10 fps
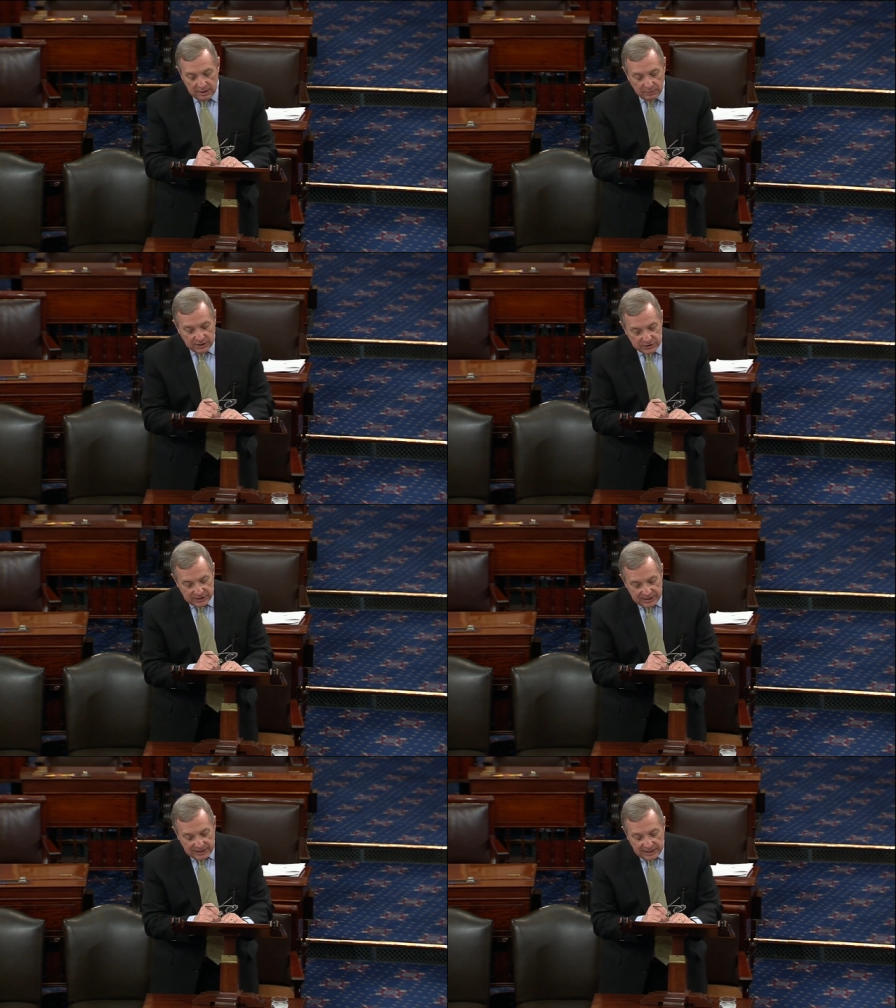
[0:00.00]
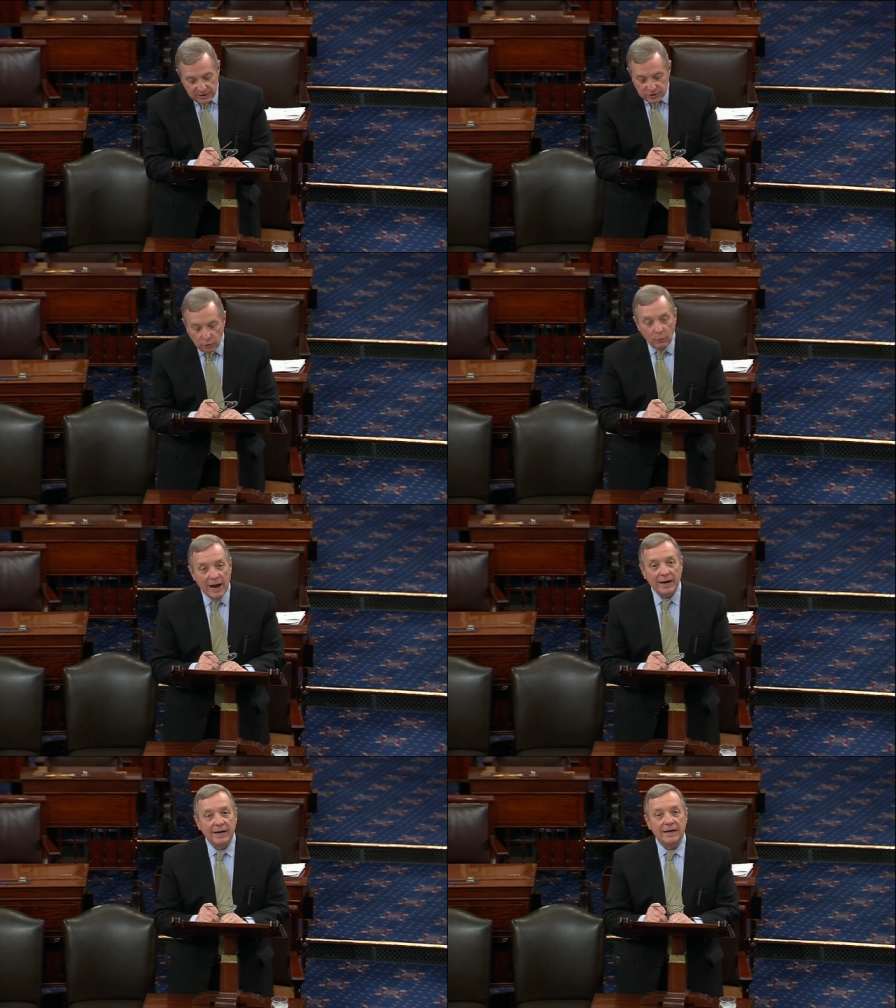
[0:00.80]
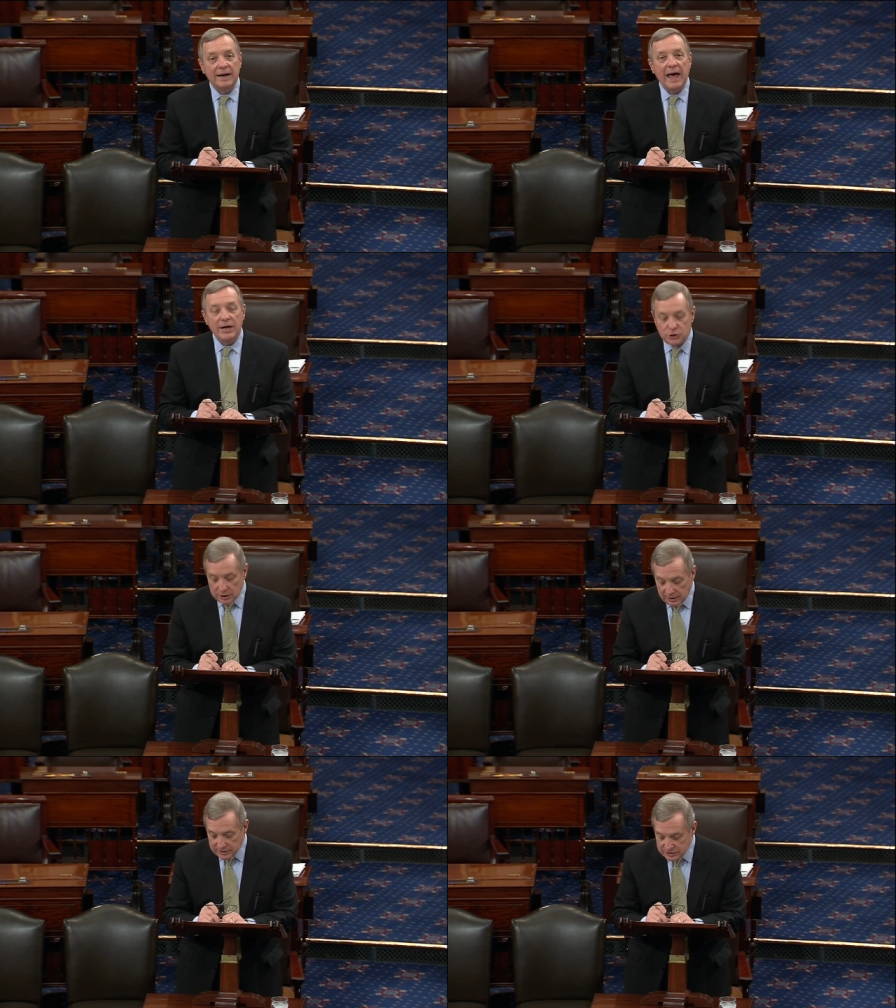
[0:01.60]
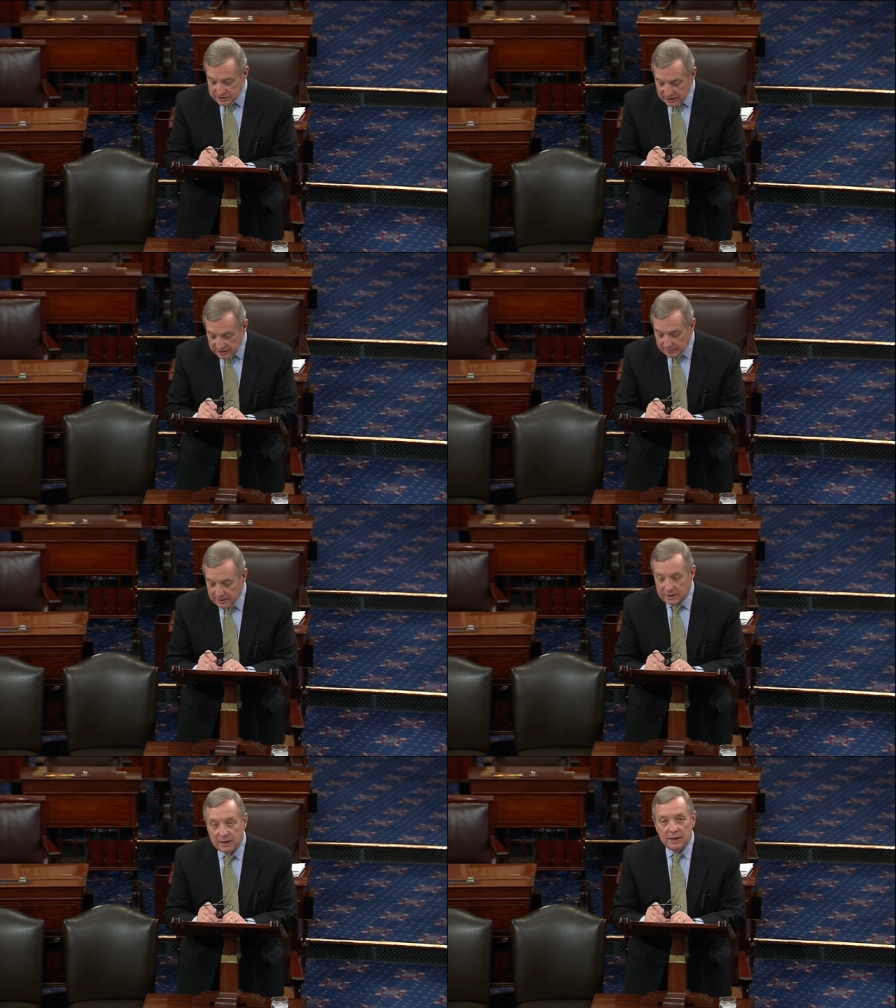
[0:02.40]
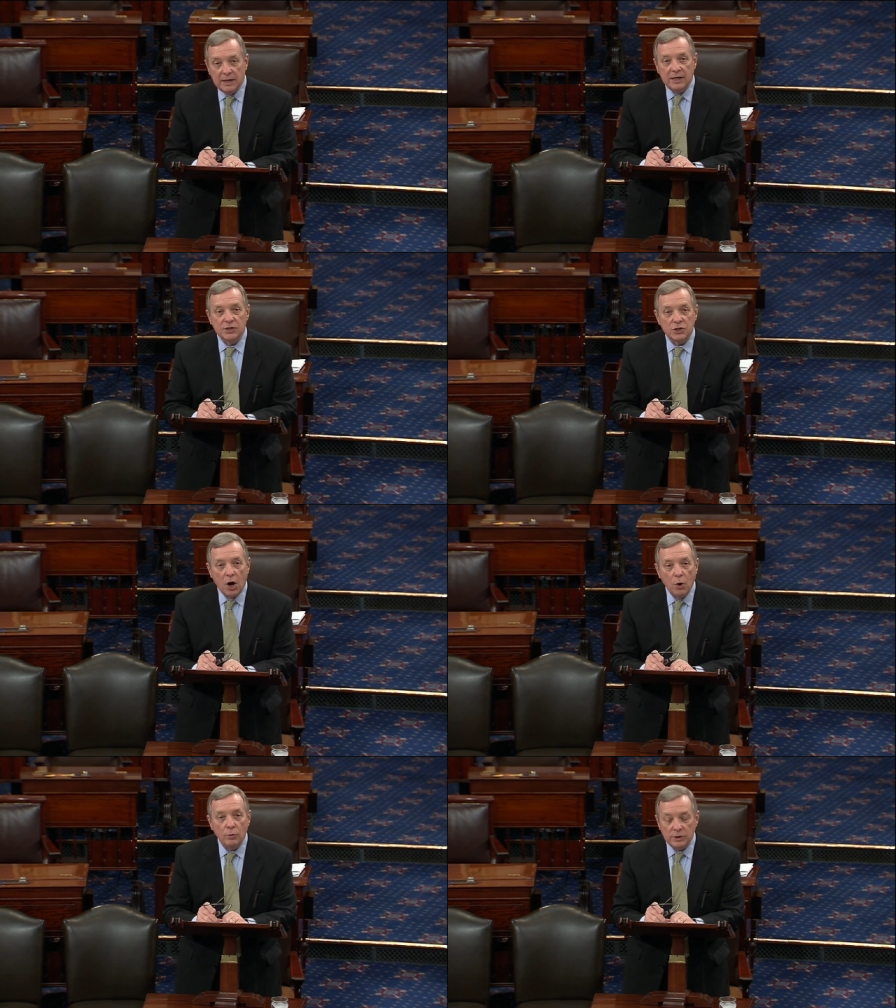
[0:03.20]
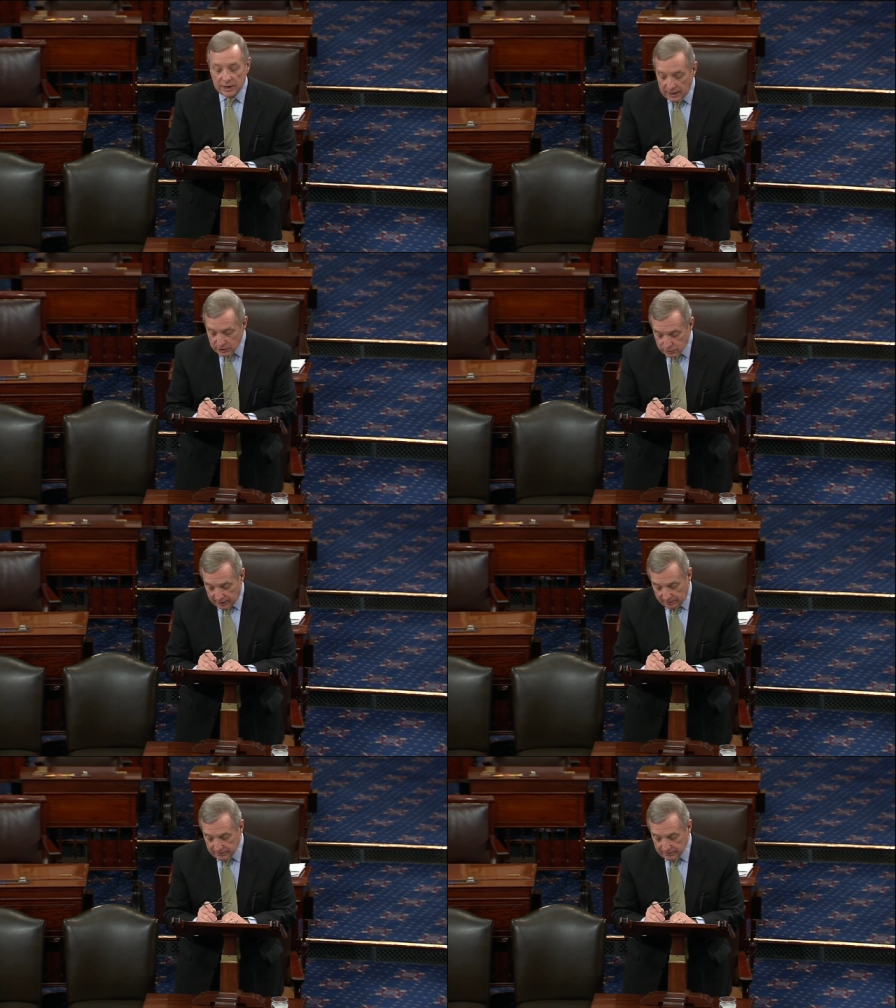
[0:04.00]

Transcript: because he needed to rally nationalist sentiment in his own country